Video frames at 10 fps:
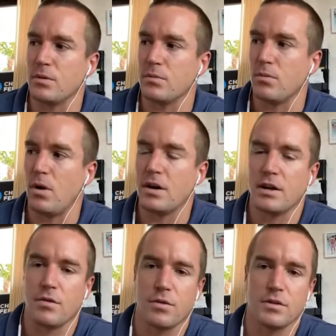
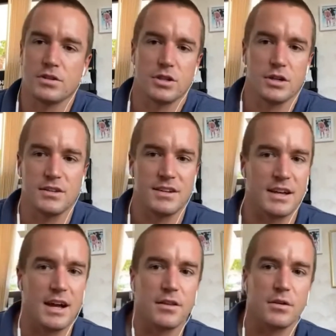walking through this journey
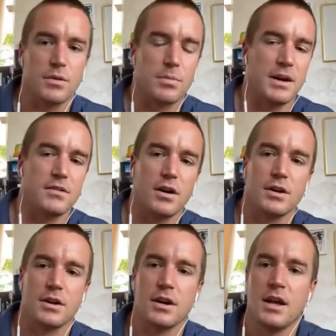together with my
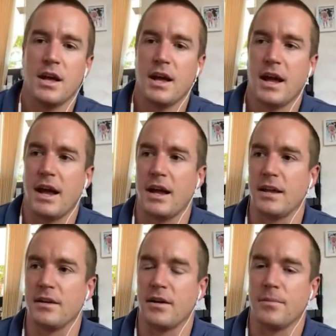daughter,
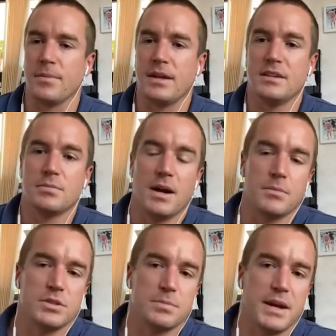and his
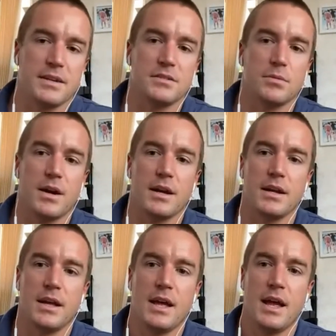mom just passed
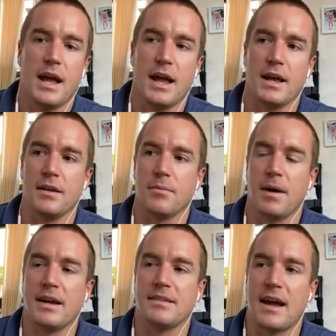away. And
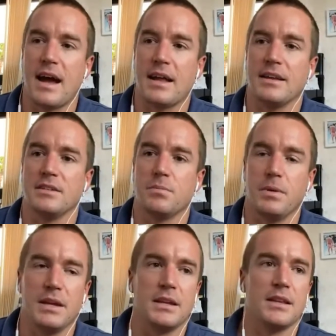my dad is
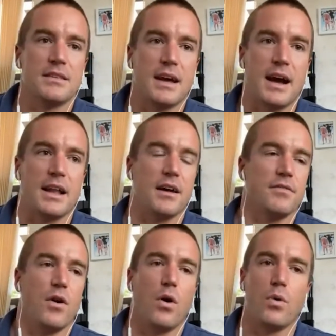being the dad
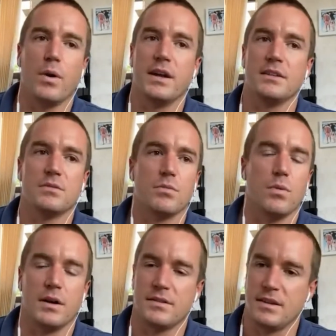I've always
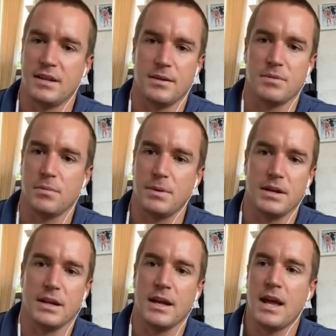wanted him to
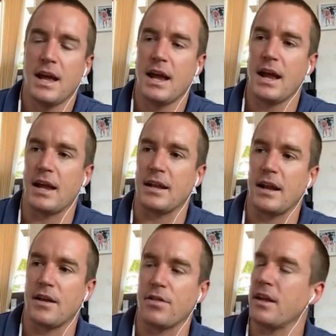be. And
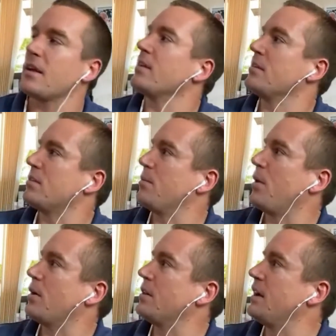I think, to
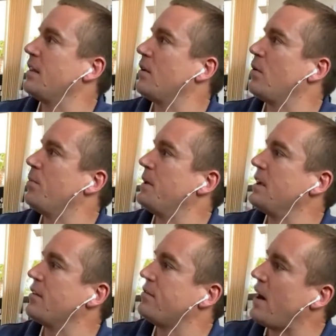parlay the whole
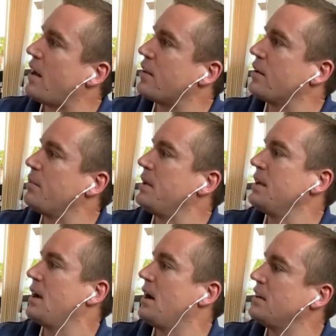being a father,
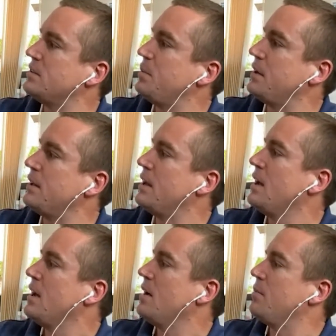being a husband,
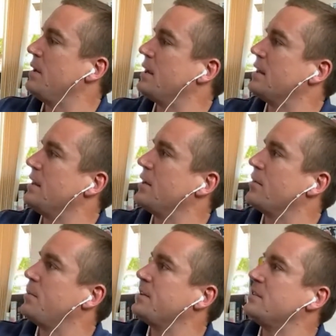being a leader
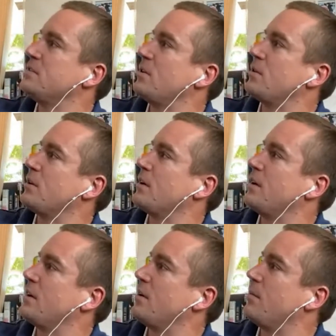and business owner,
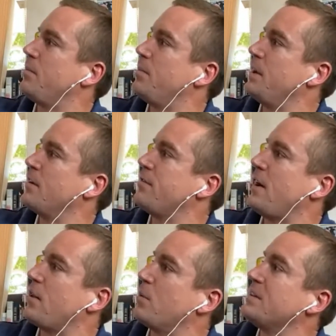you know, being a
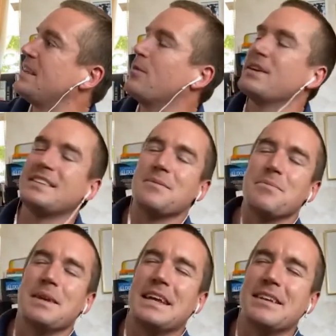father, what does it
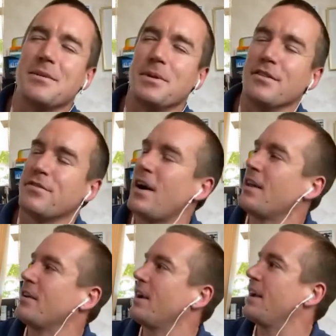mean to be a
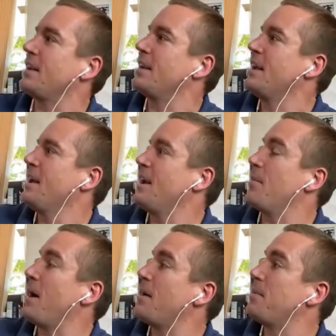father? And in
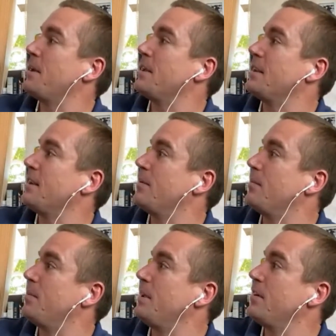my opinion,
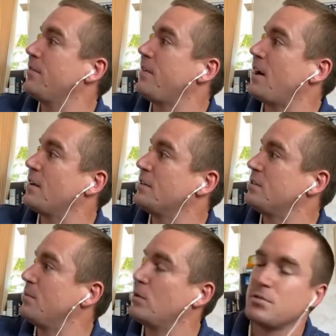being a father is
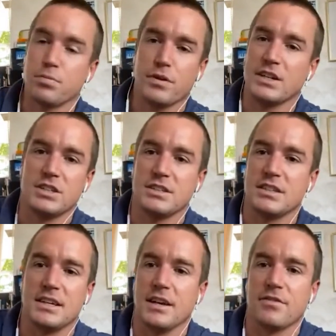the most precious
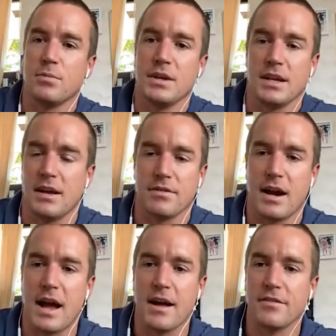gift we can ever
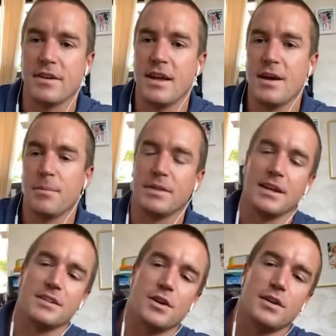have. But
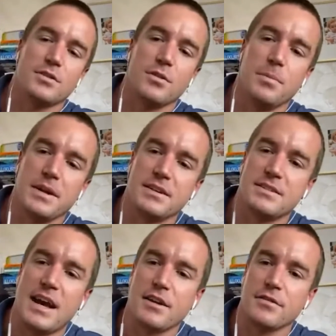then it's also the biggest
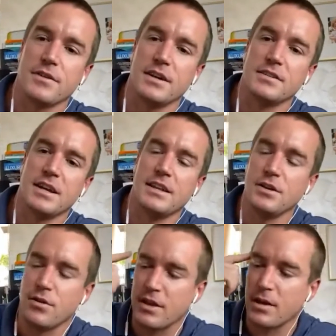sacrifice. And then
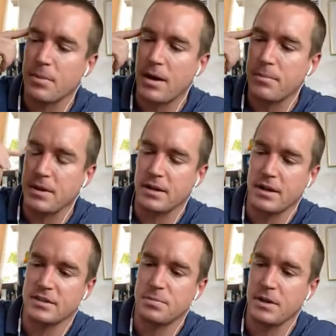you think about being a
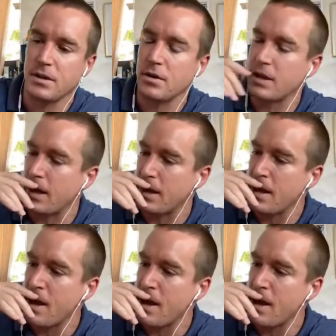husband. Okay,